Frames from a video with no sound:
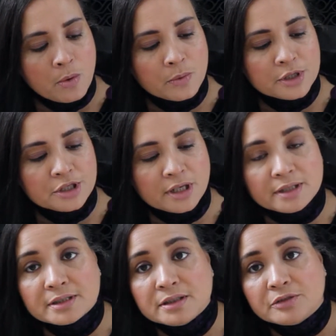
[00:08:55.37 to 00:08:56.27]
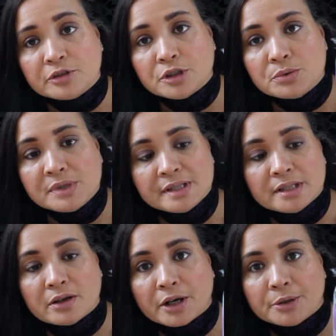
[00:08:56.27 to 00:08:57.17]
which I didn't even use
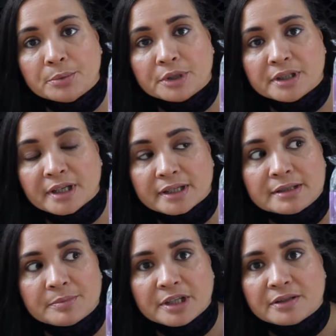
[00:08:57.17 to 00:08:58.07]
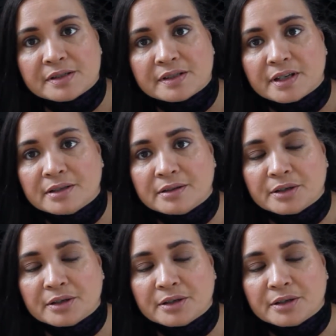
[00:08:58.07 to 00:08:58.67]
the other one yet because I